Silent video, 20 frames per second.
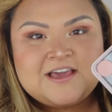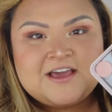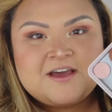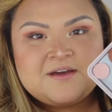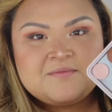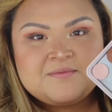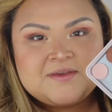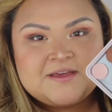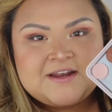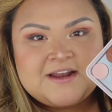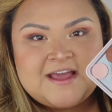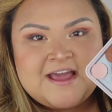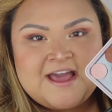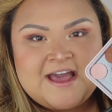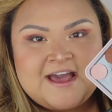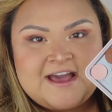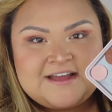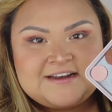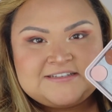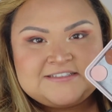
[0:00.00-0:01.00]
I'm going to
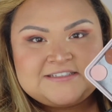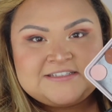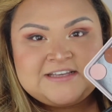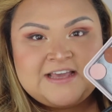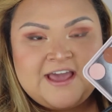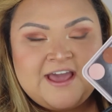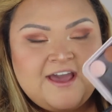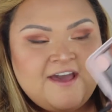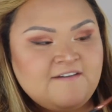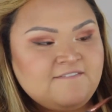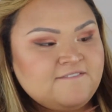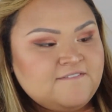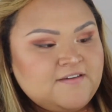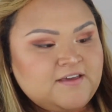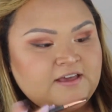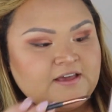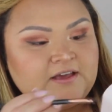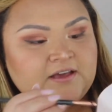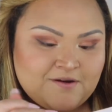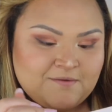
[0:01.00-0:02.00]
add
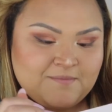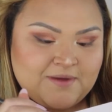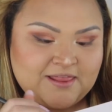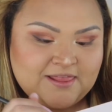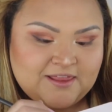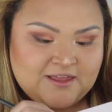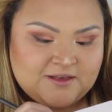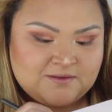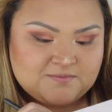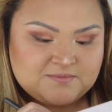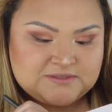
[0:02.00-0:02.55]
taffy on my lips.